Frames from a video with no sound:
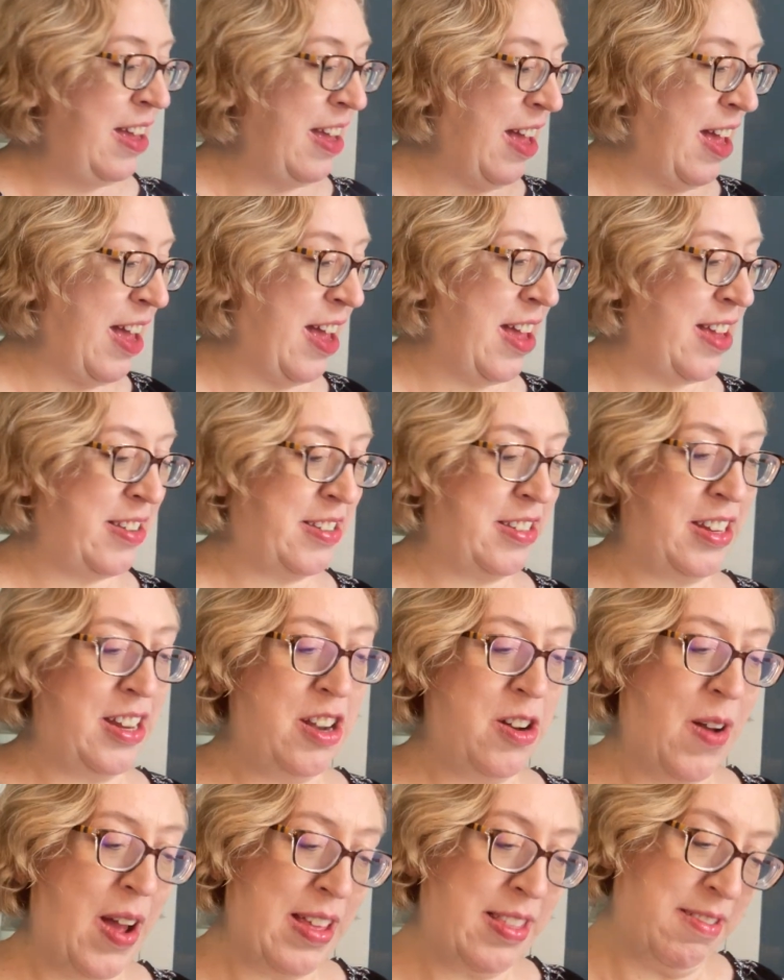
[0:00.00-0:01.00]
And, you
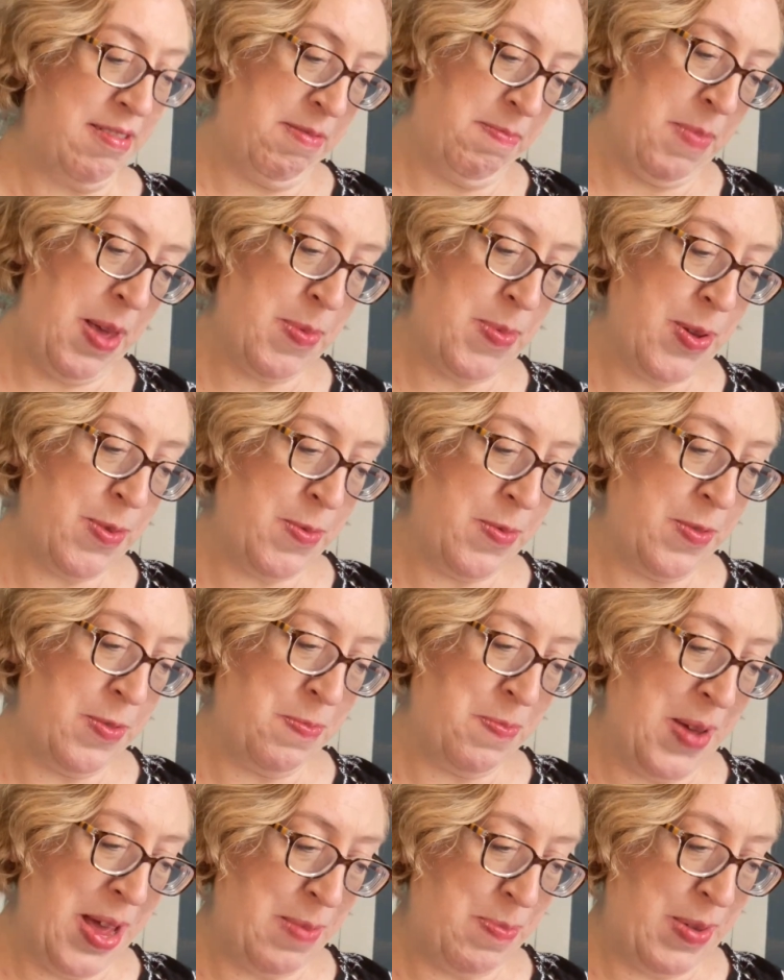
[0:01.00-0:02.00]
know, I think maybe it
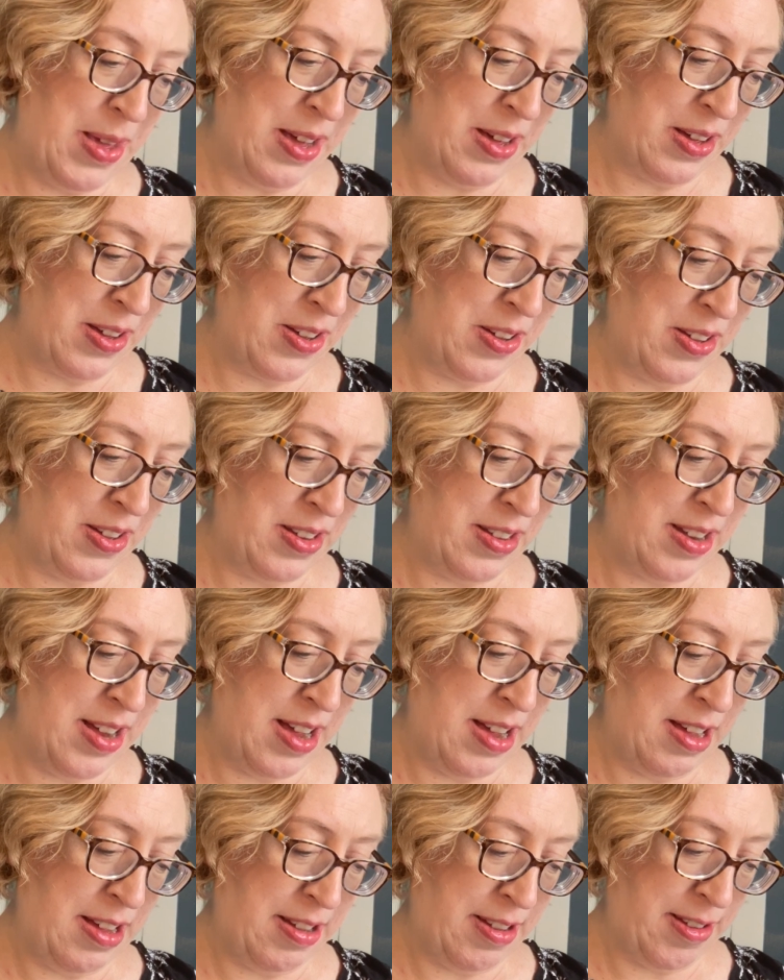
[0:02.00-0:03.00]
might be a good
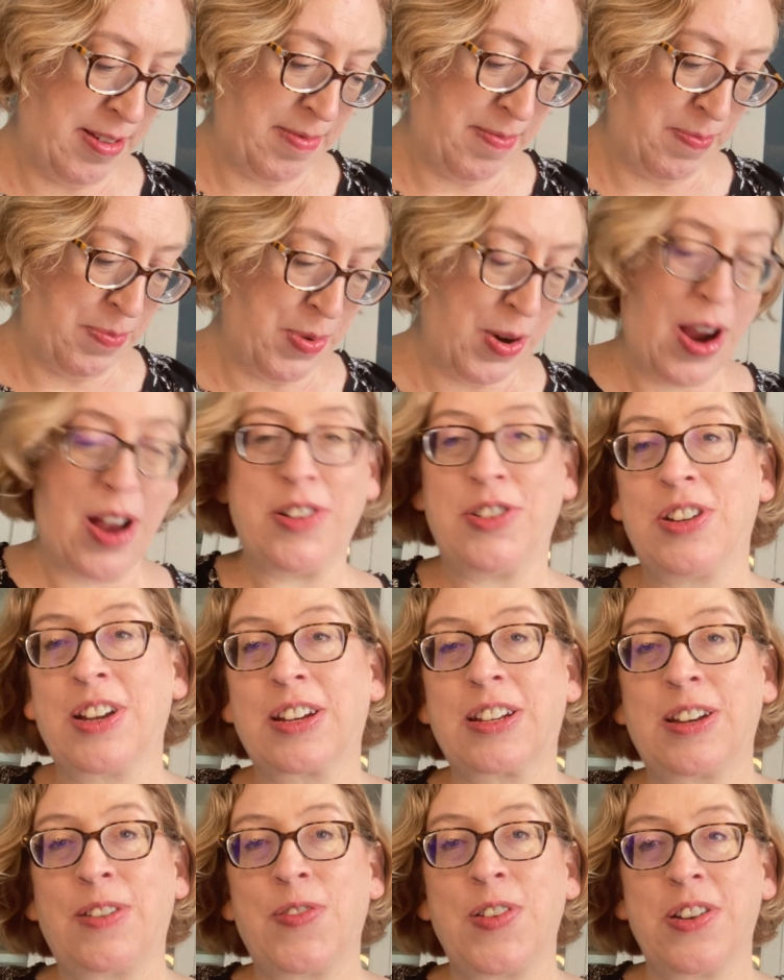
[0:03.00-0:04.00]

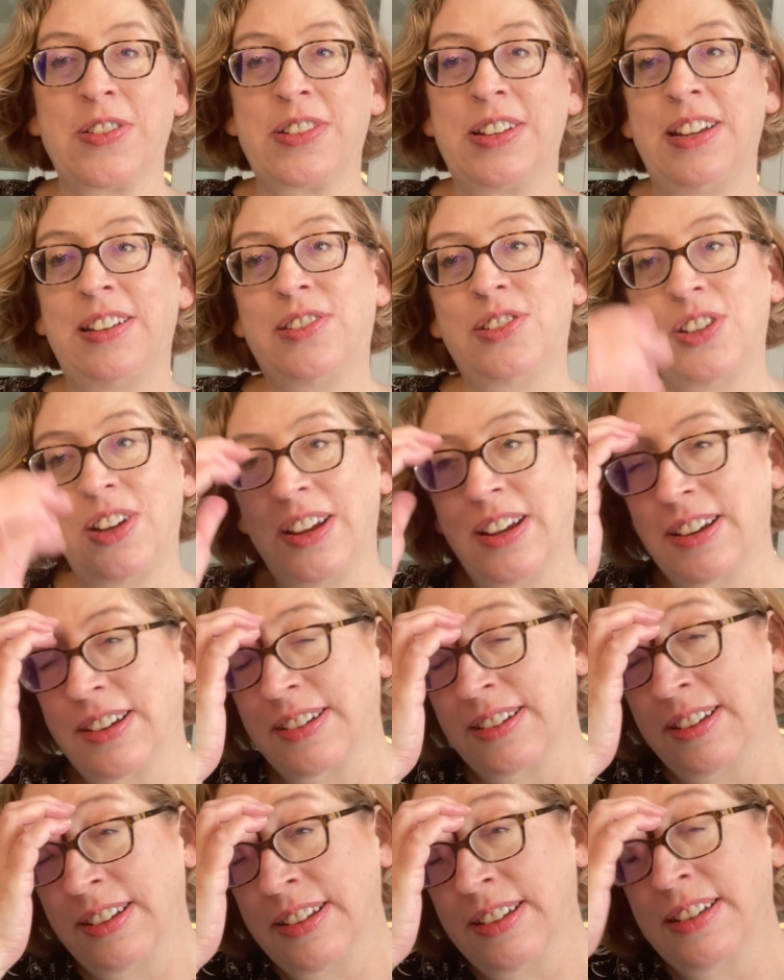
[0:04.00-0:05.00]
project if you're teaching
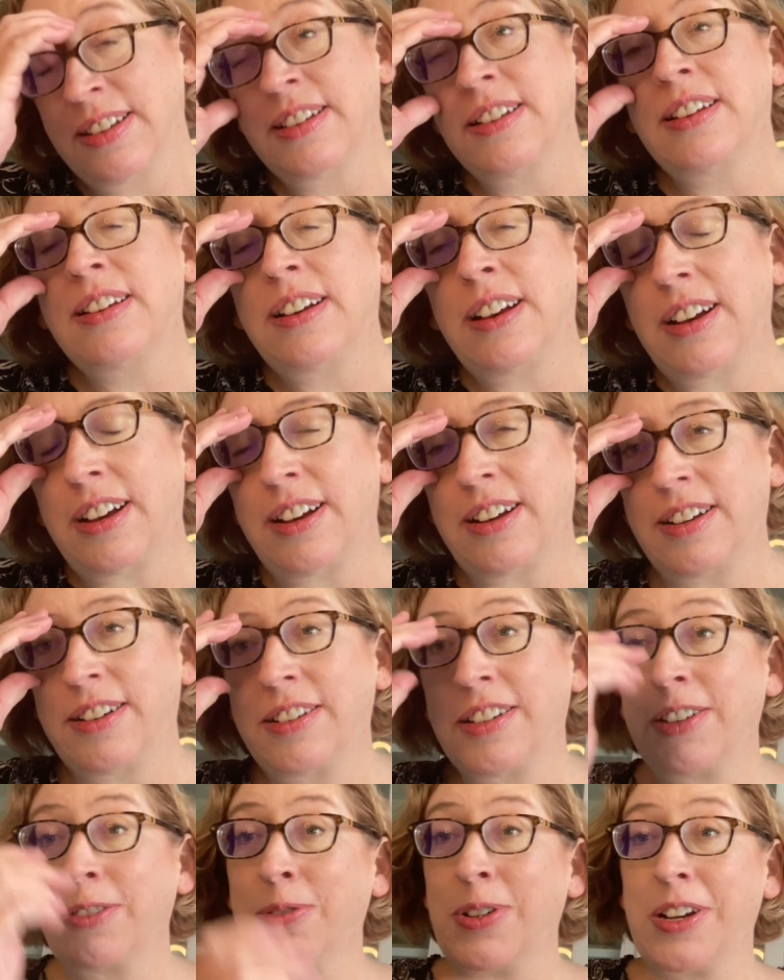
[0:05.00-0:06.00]

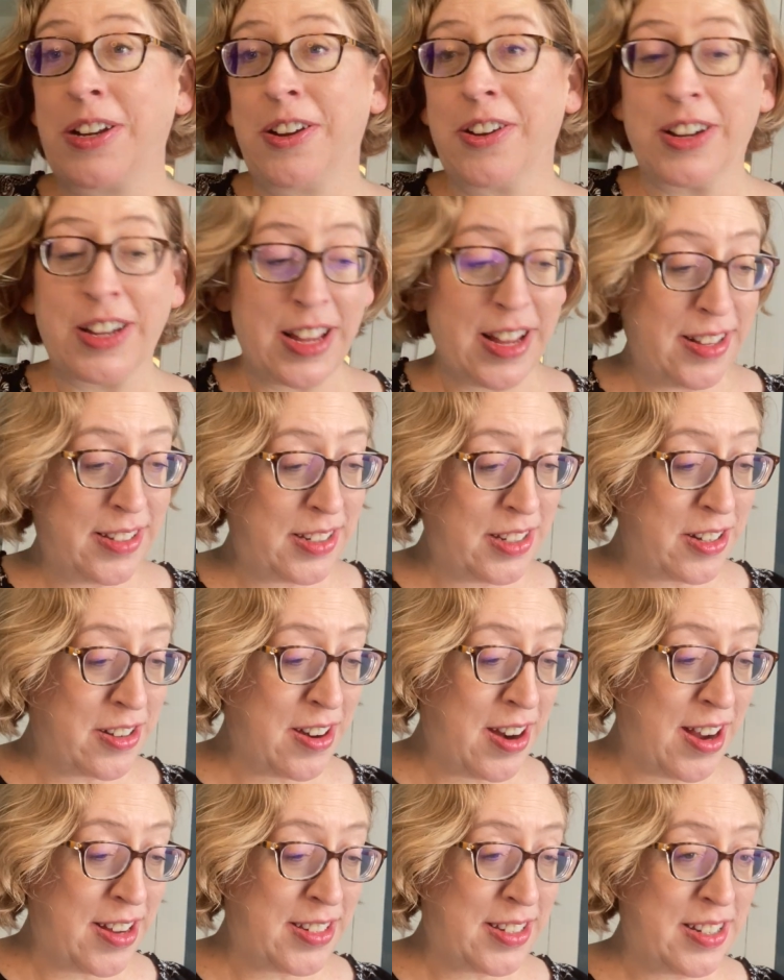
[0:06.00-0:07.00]
one of your kids to
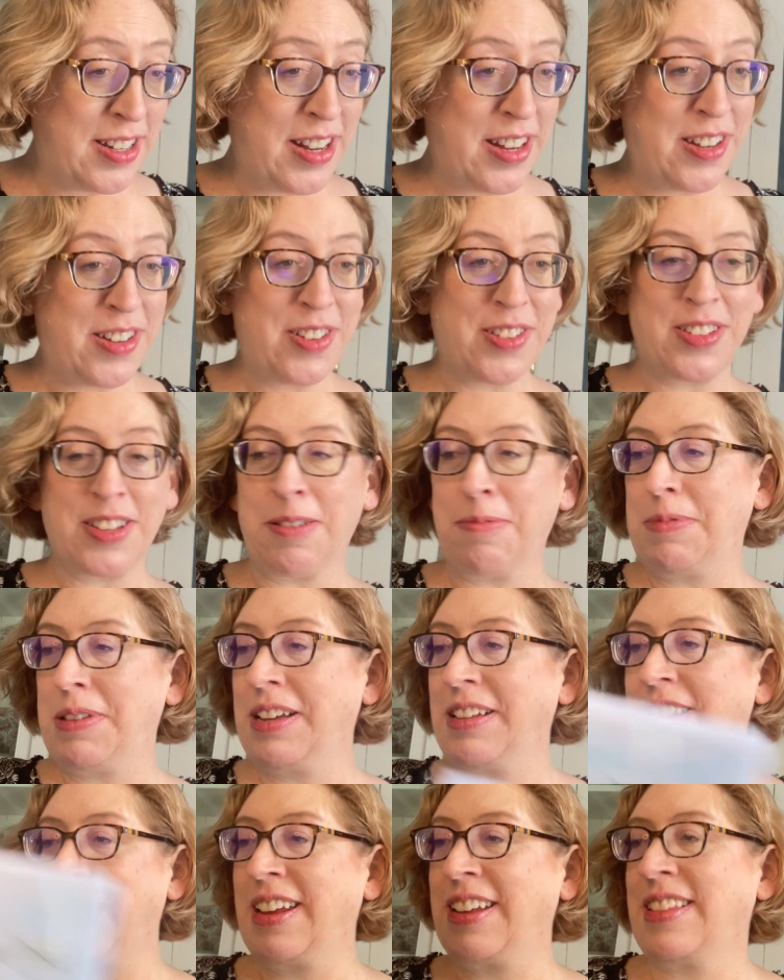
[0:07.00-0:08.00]
cross stitch or
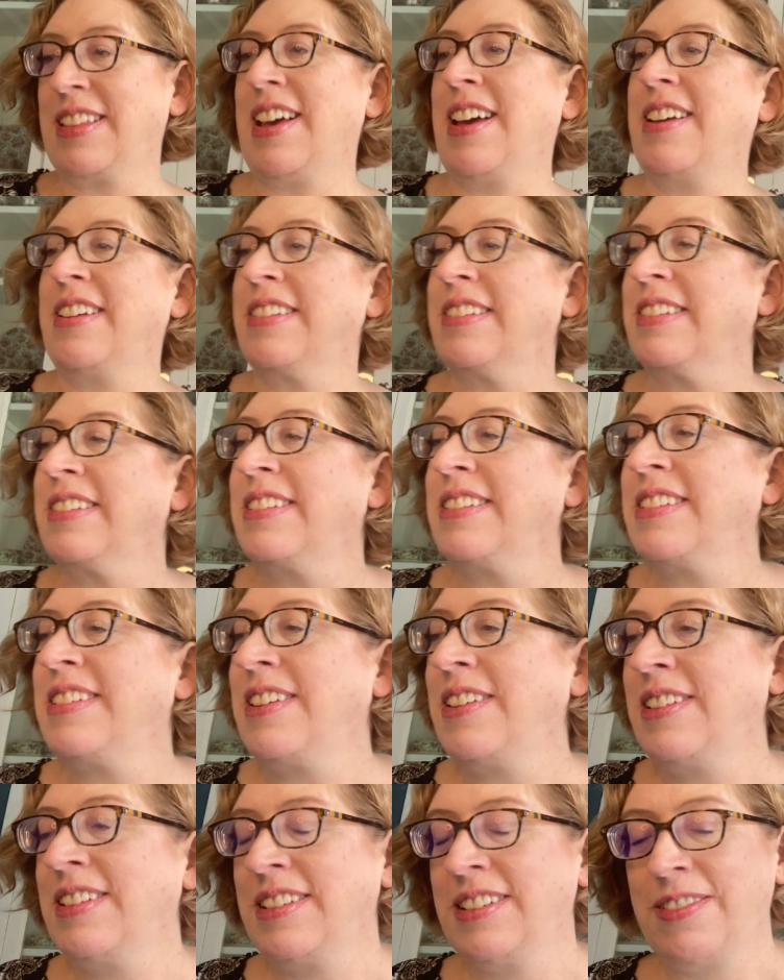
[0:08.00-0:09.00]
something like that.
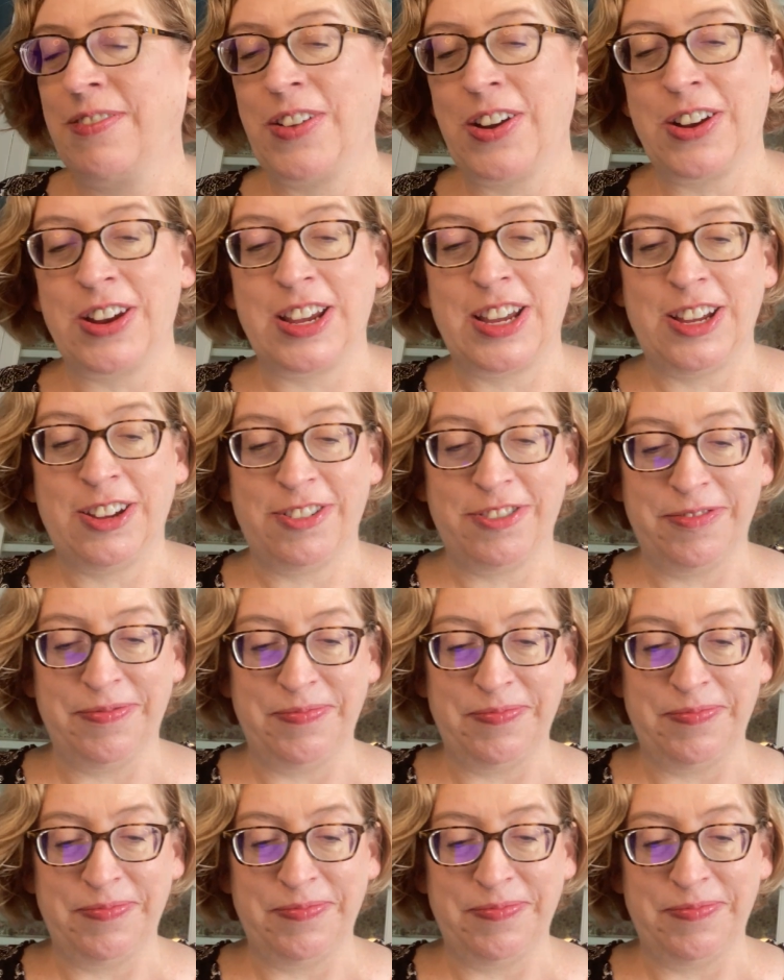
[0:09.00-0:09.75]
Very cute.